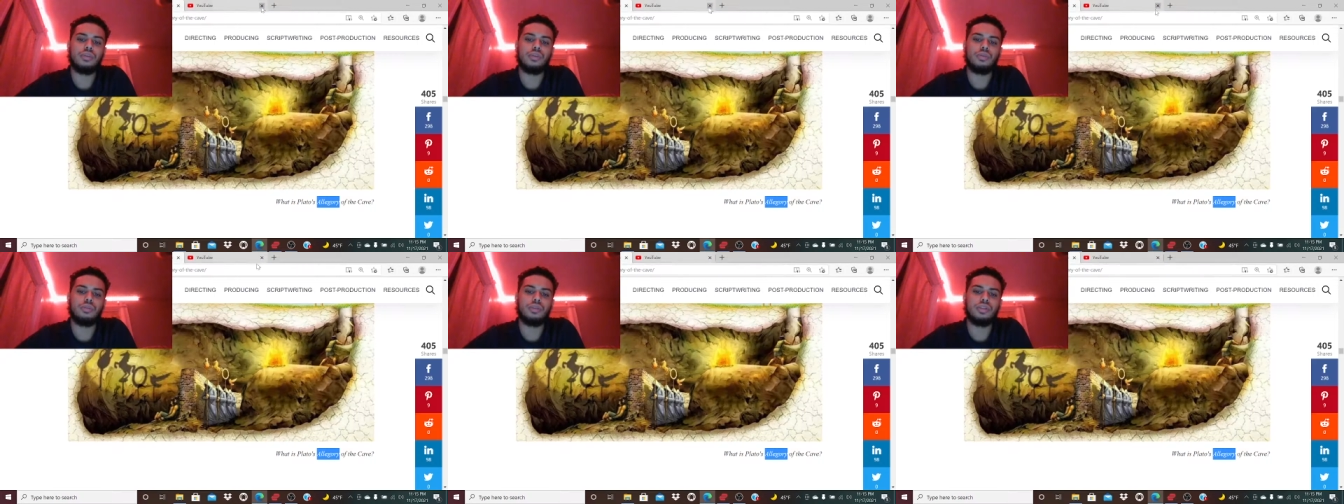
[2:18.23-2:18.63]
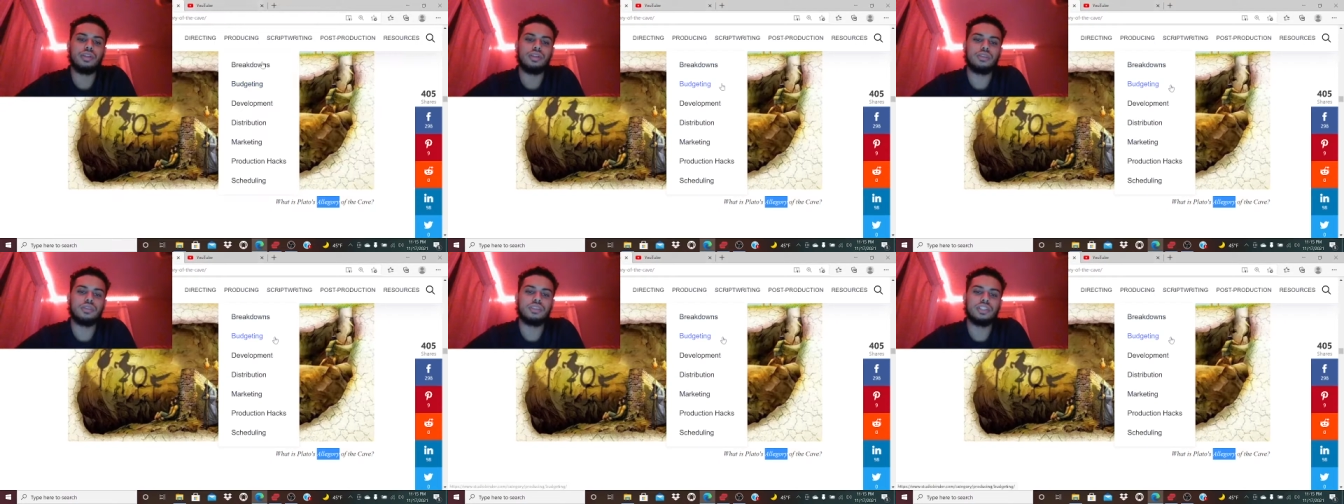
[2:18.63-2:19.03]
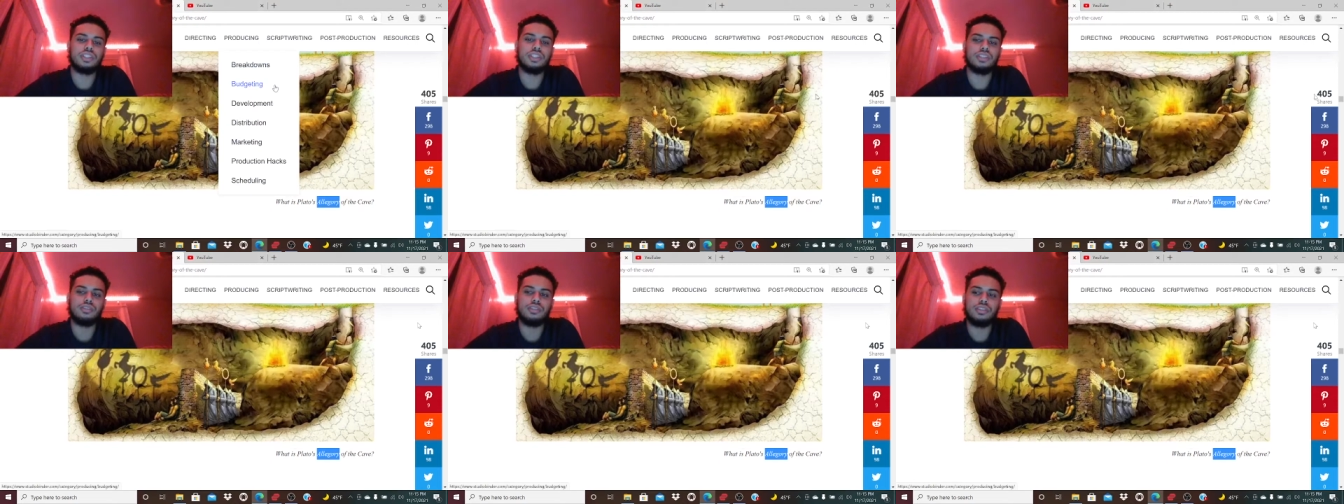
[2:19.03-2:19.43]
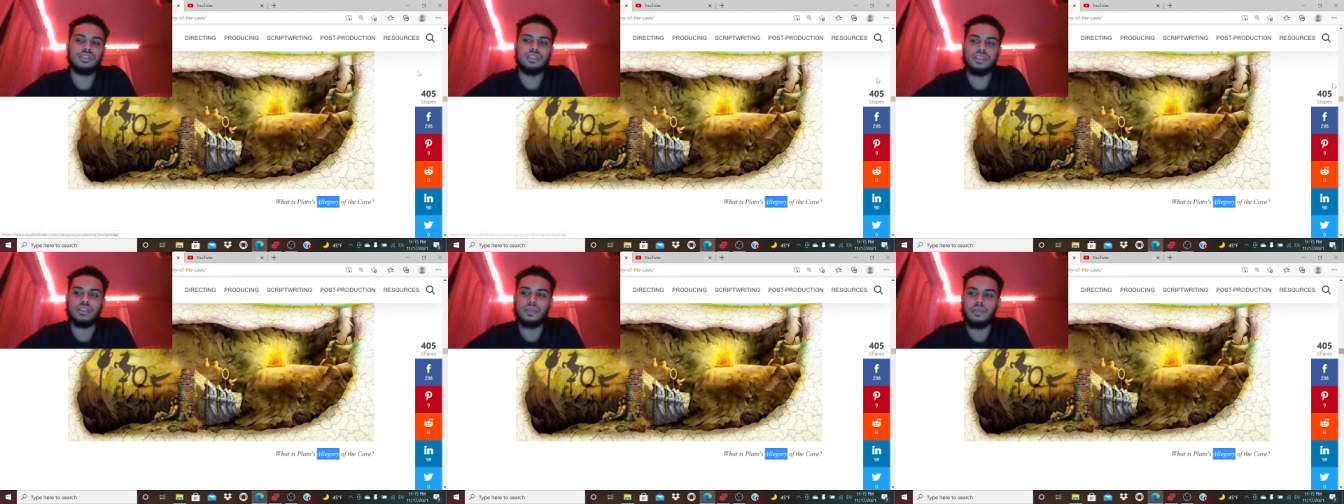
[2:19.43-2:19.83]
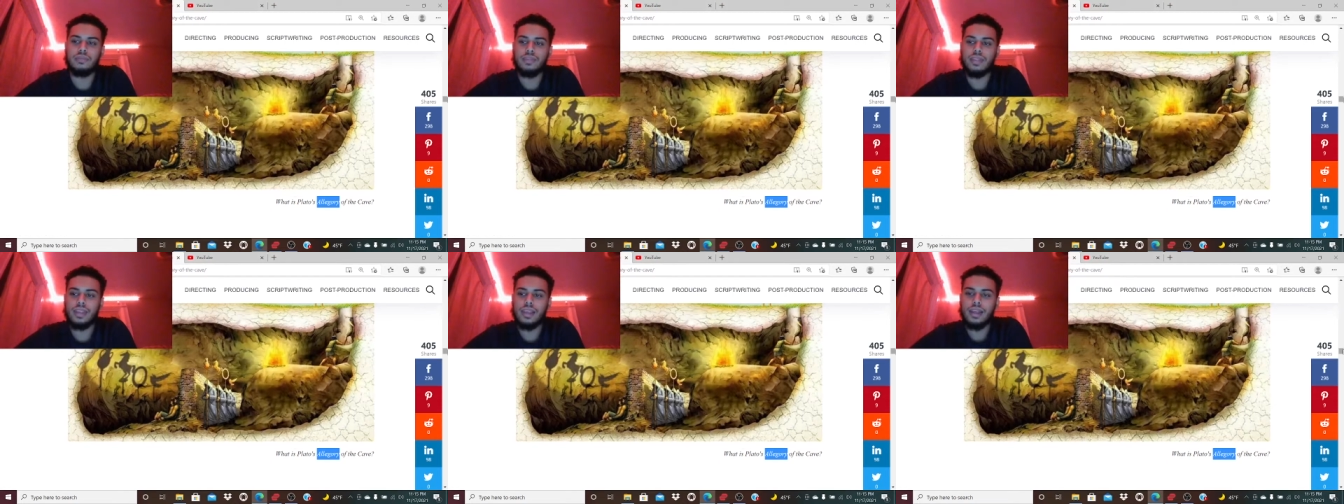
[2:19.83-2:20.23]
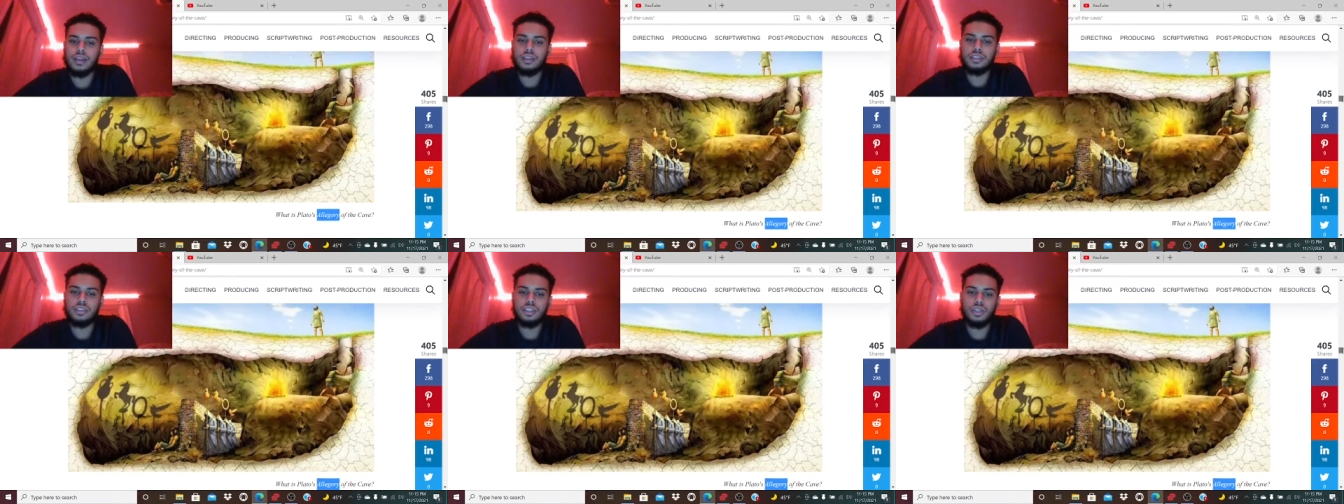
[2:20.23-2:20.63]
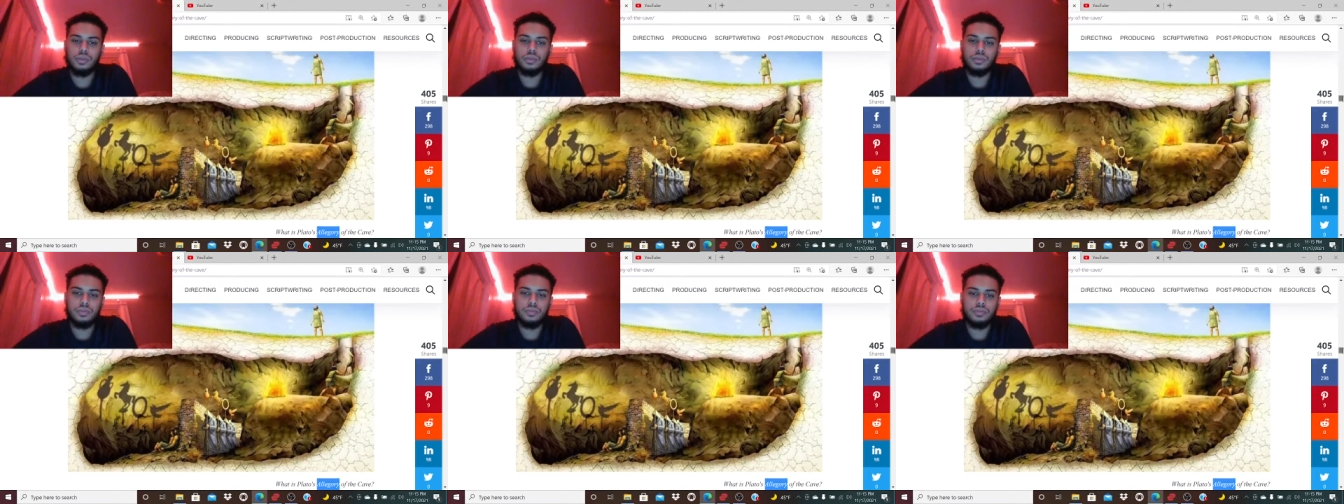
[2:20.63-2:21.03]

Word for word: or political significance. So,